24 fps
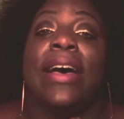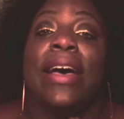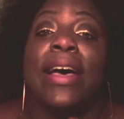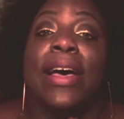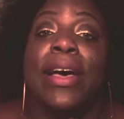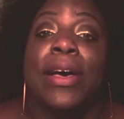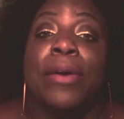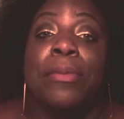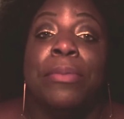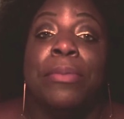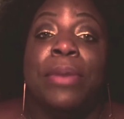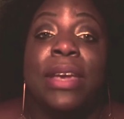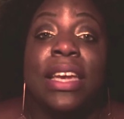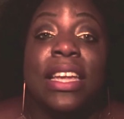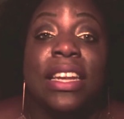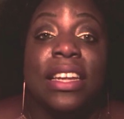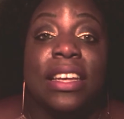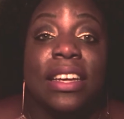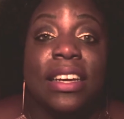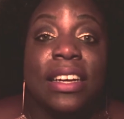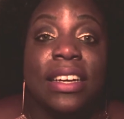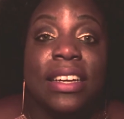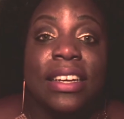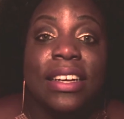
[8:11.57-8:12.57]

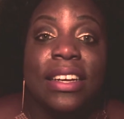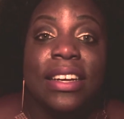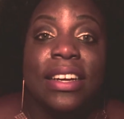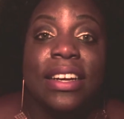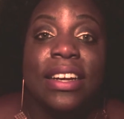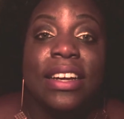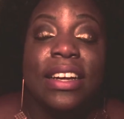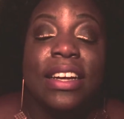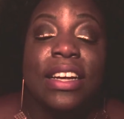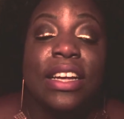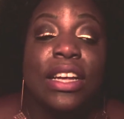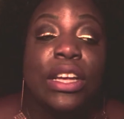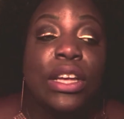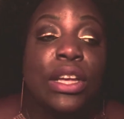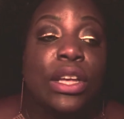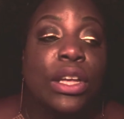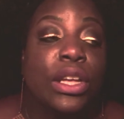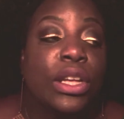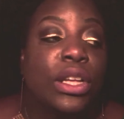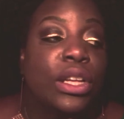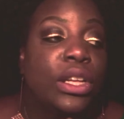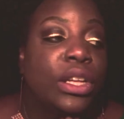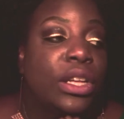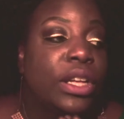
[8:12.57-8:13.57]
Amina,
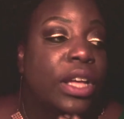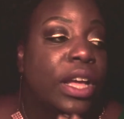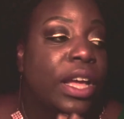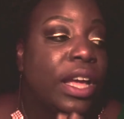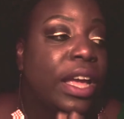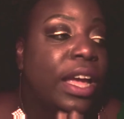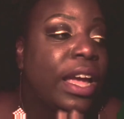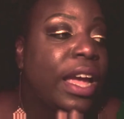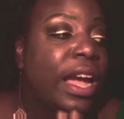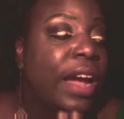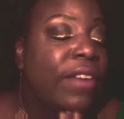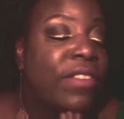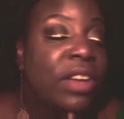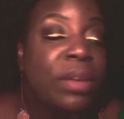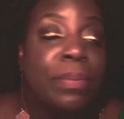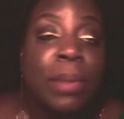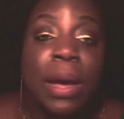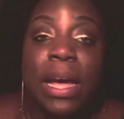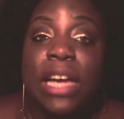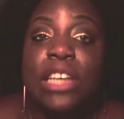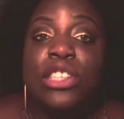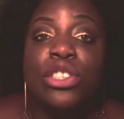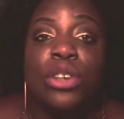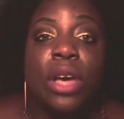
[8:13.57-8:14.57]

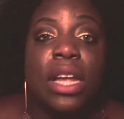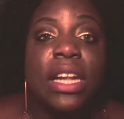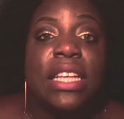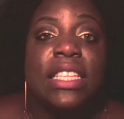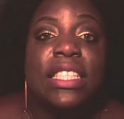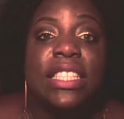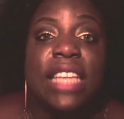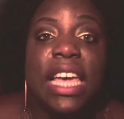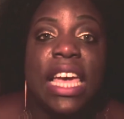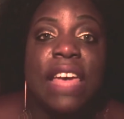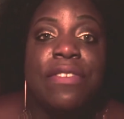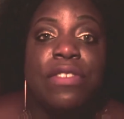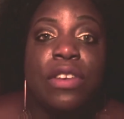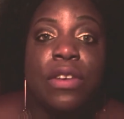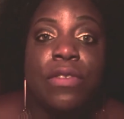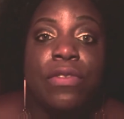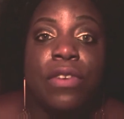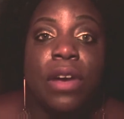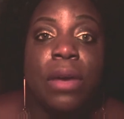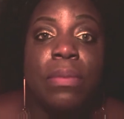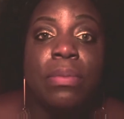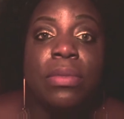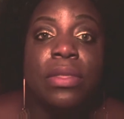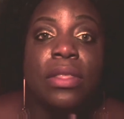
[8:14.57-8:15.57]
everybody's trying to save you
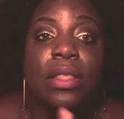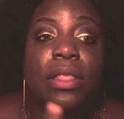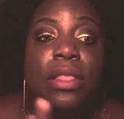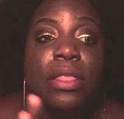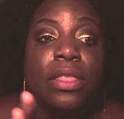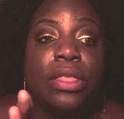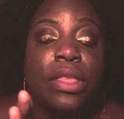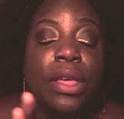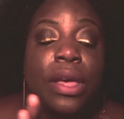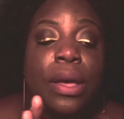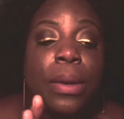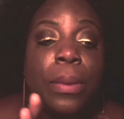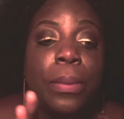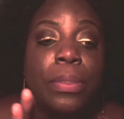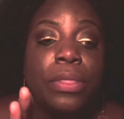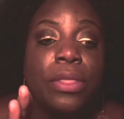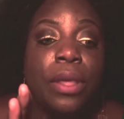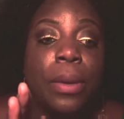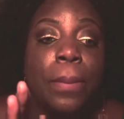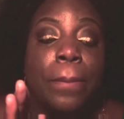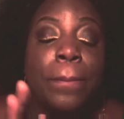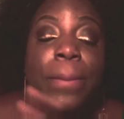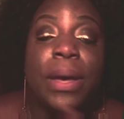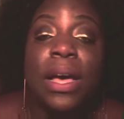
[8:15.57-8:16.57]
from
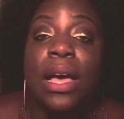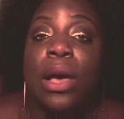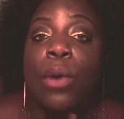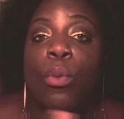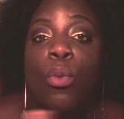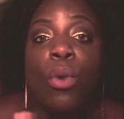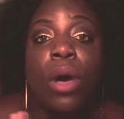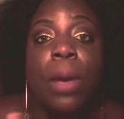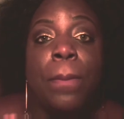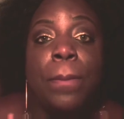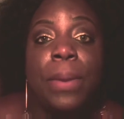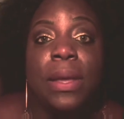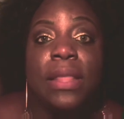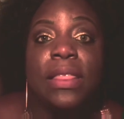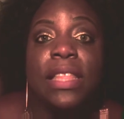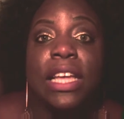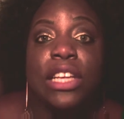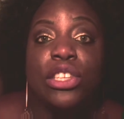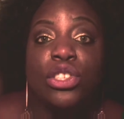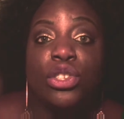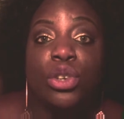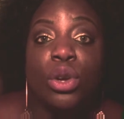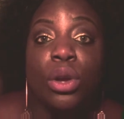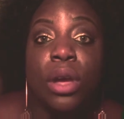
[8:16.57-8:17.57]
the butt whooping
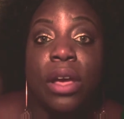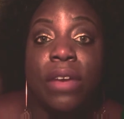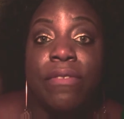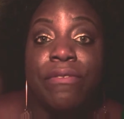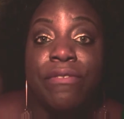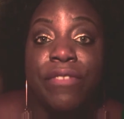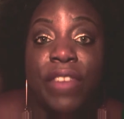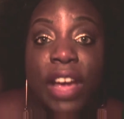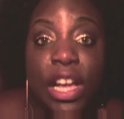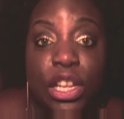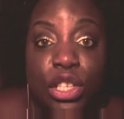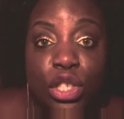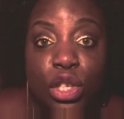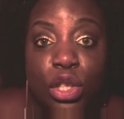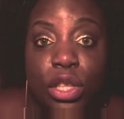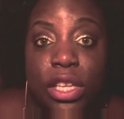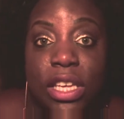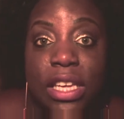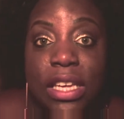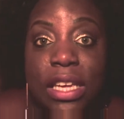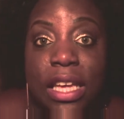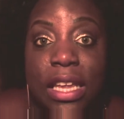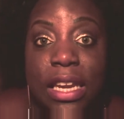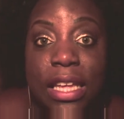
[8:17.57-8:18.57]
that you're
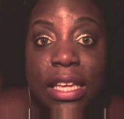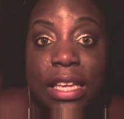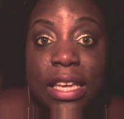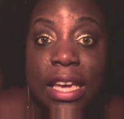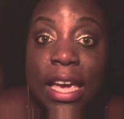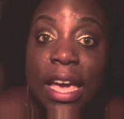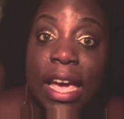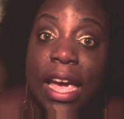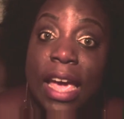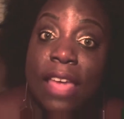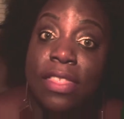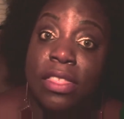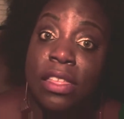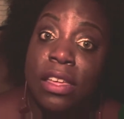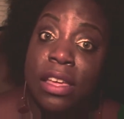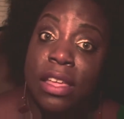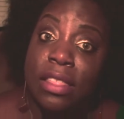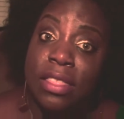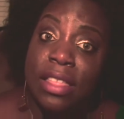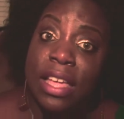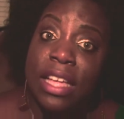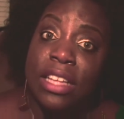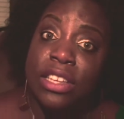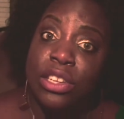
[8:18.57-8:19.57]
eventually gonna get,
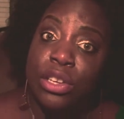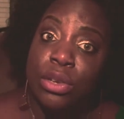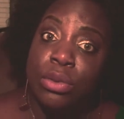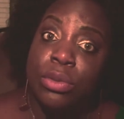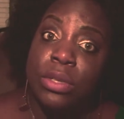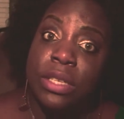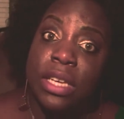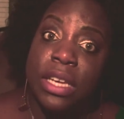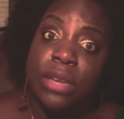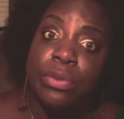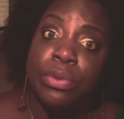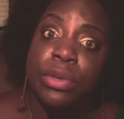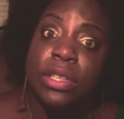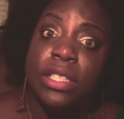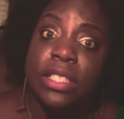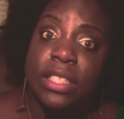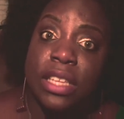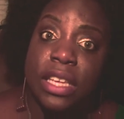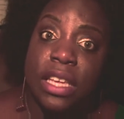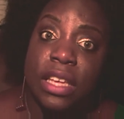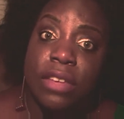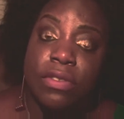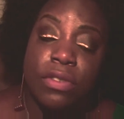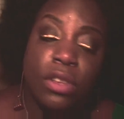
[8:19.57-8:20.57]
and that you did
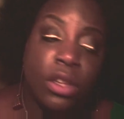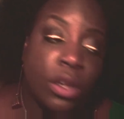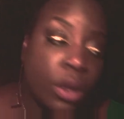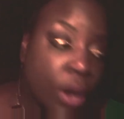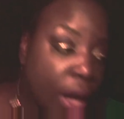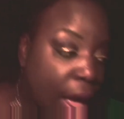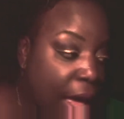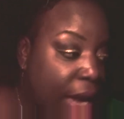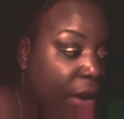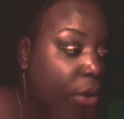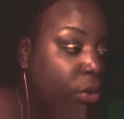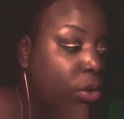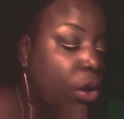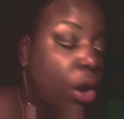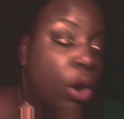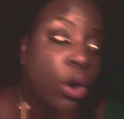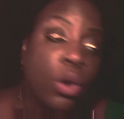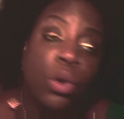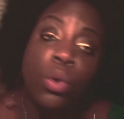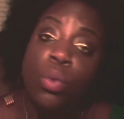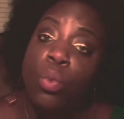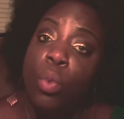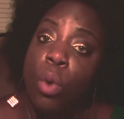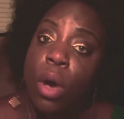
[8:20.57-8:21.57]
receive. I don't know
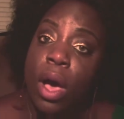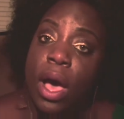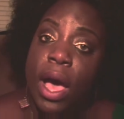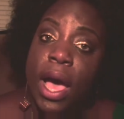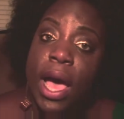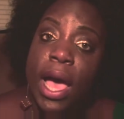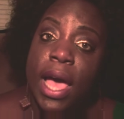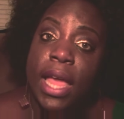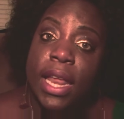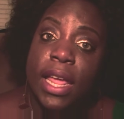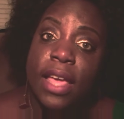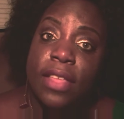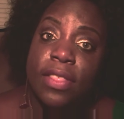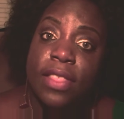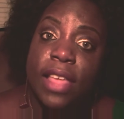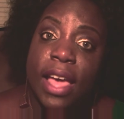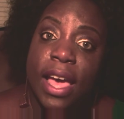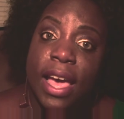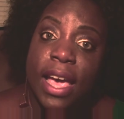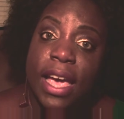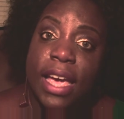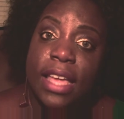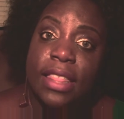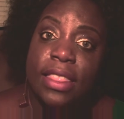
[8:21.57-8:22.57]
who won in
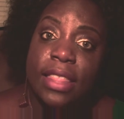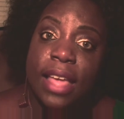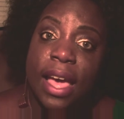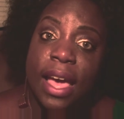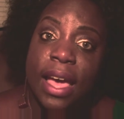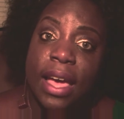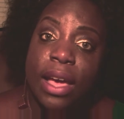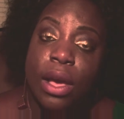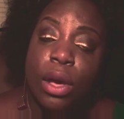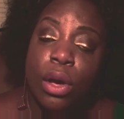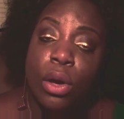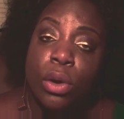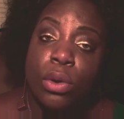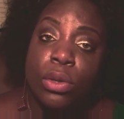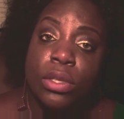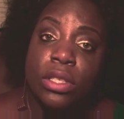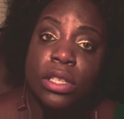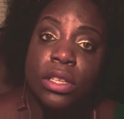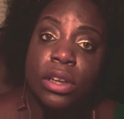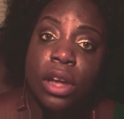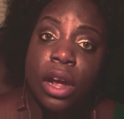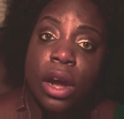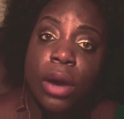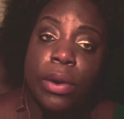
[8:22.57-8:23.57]
that whole
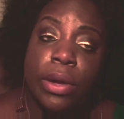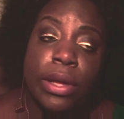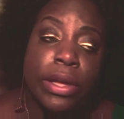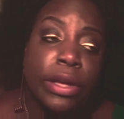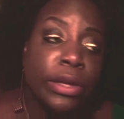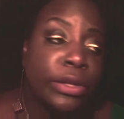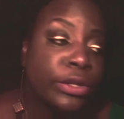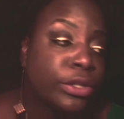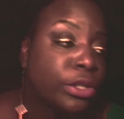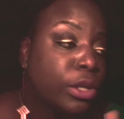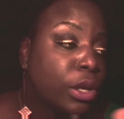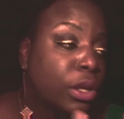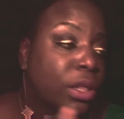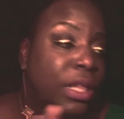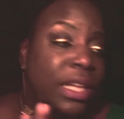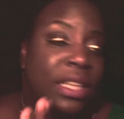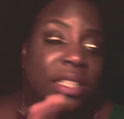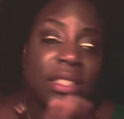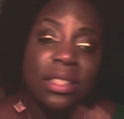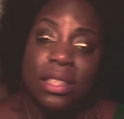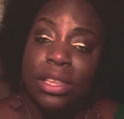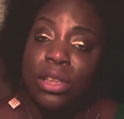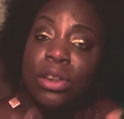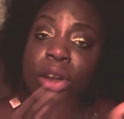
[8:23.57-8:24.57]
scenario. So
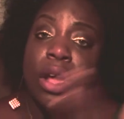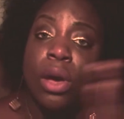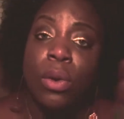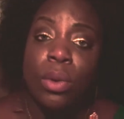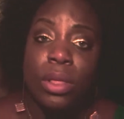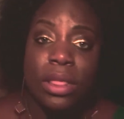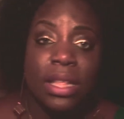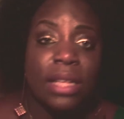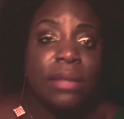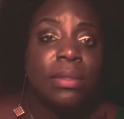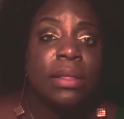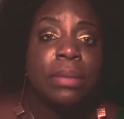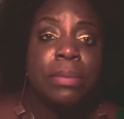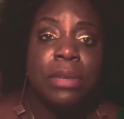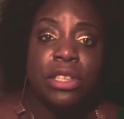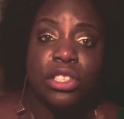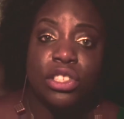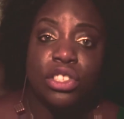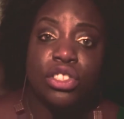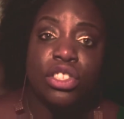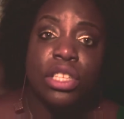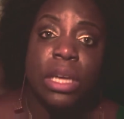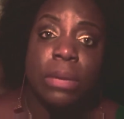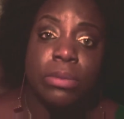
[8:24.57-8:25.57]
let me
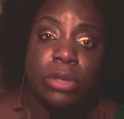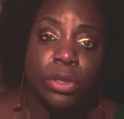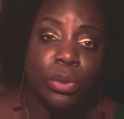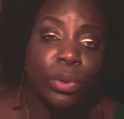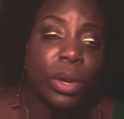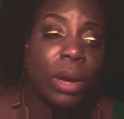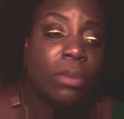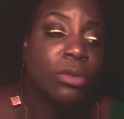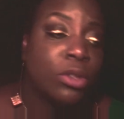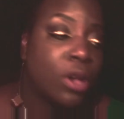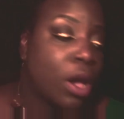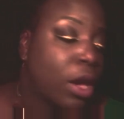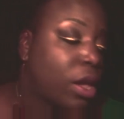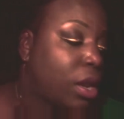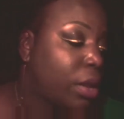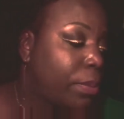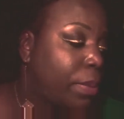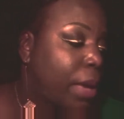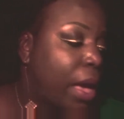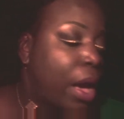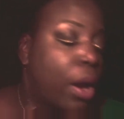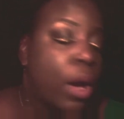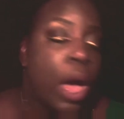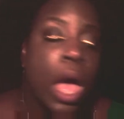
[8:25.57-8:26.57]
just jump to what I'm talking
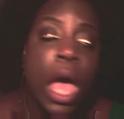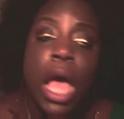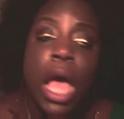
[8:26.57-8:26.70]
about.